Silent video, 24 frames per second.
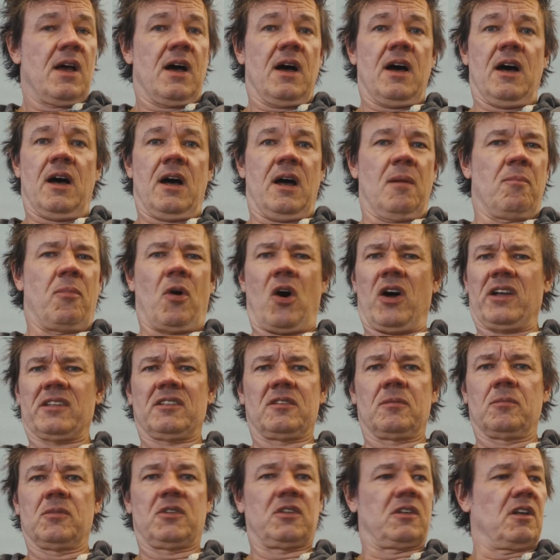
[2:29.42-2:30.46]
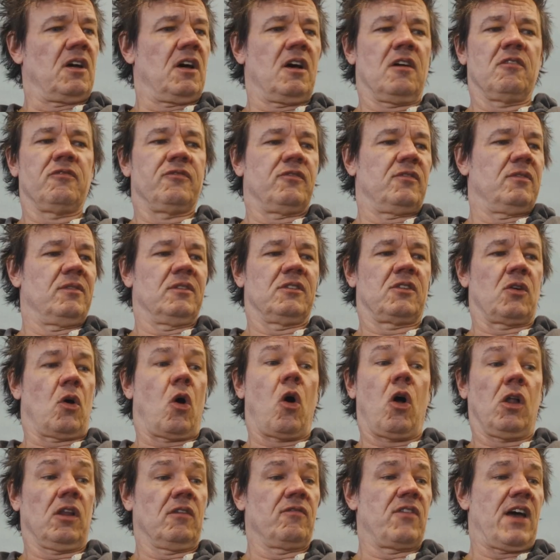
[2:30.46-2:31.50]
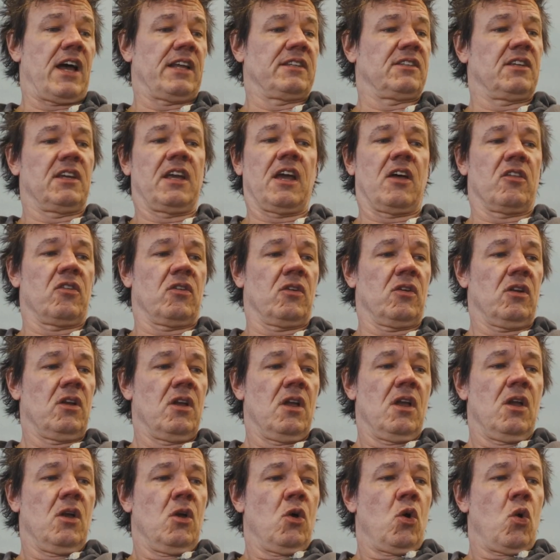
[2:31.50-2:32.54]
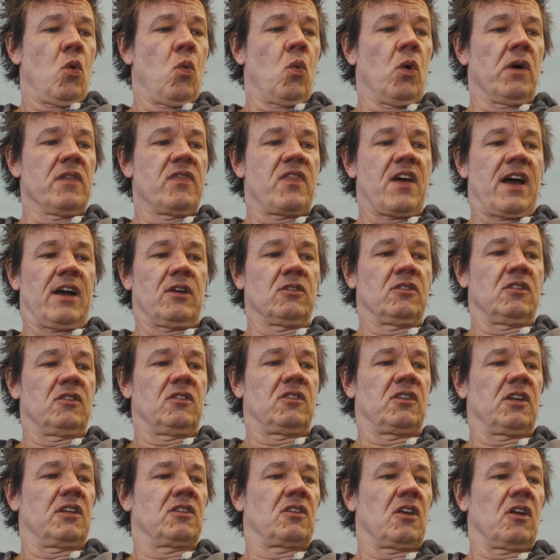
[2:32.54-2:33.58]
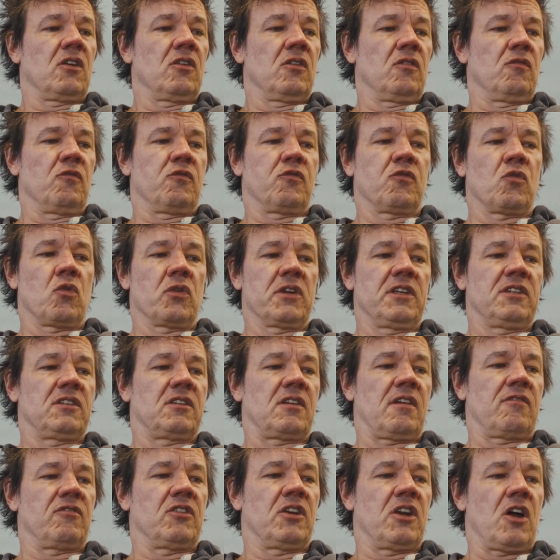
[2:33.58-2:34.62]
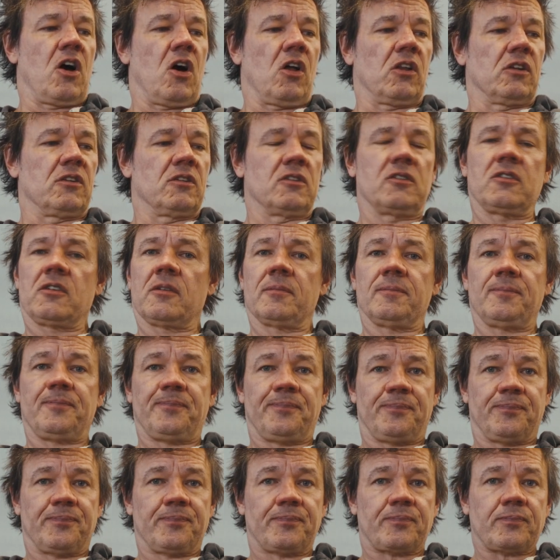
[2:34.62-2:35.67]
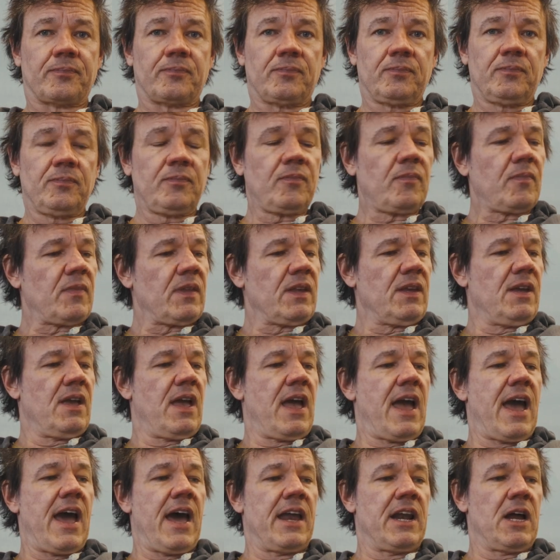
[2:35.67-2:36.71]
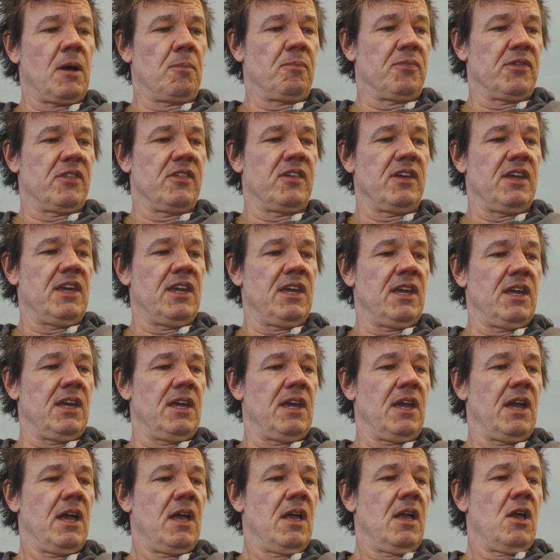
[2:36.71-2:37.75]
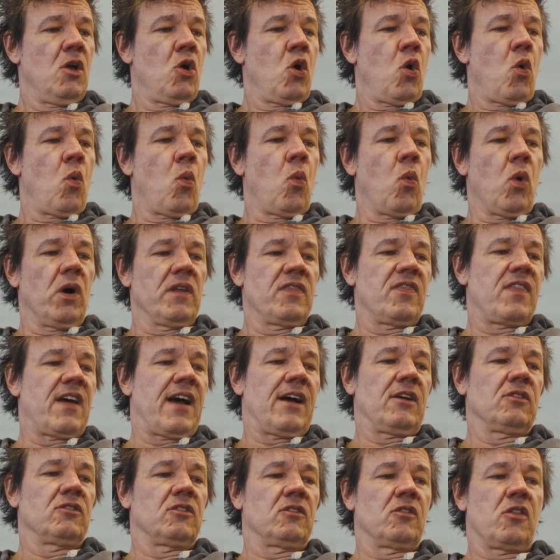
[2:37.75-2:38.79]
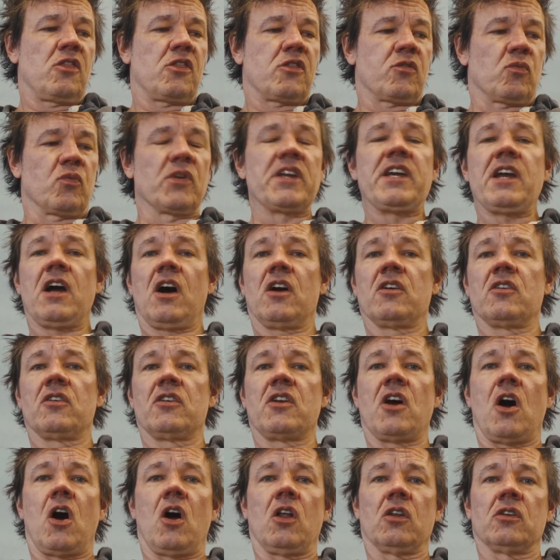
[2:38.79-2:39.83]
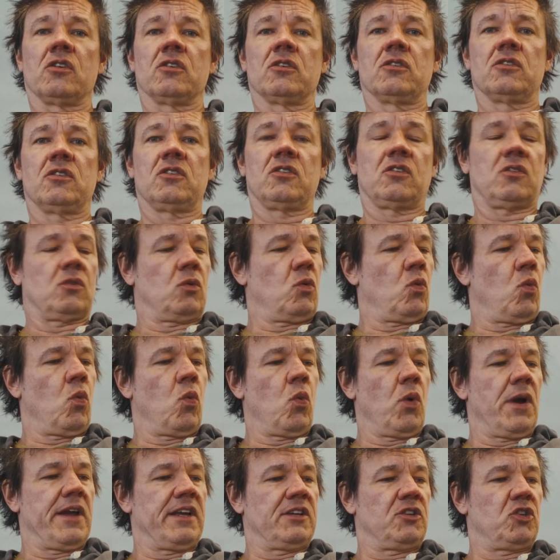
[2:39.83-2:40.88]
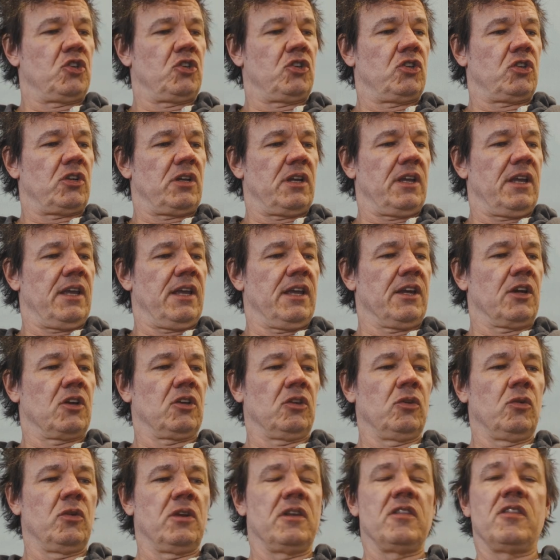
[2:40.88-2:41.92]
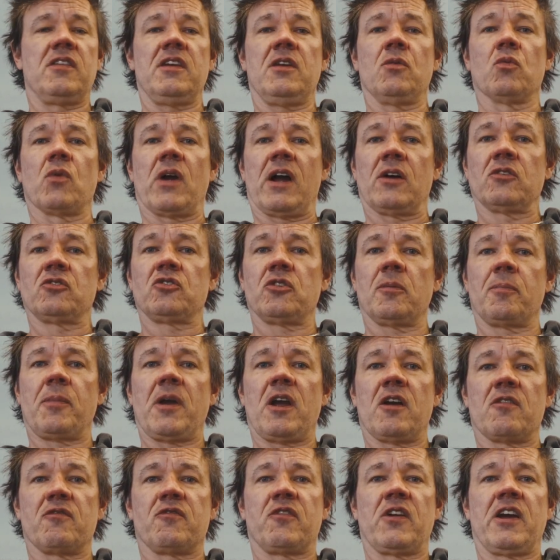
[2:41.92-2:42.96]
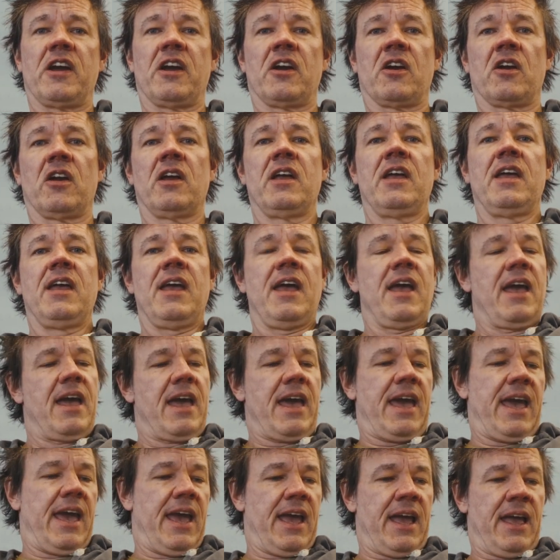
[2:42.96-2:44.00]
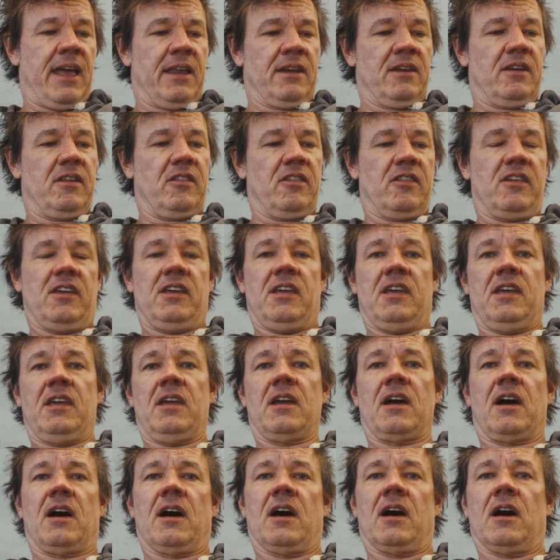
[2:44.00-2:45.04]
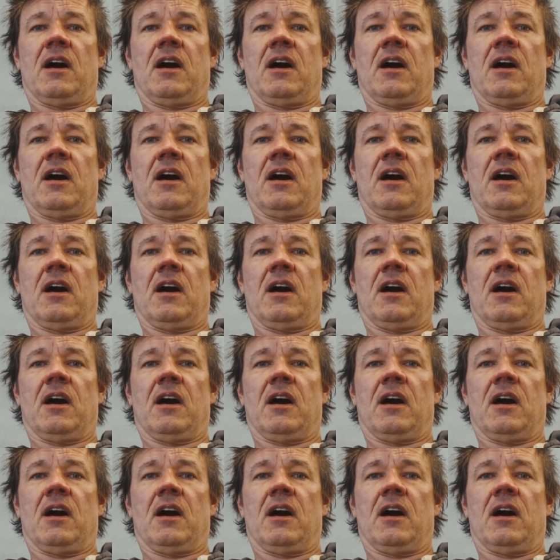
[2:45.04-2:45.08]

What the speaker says: I bought some stuff. So all of that together, $1,647. Add up the $1,300, which included the round trip airfare and the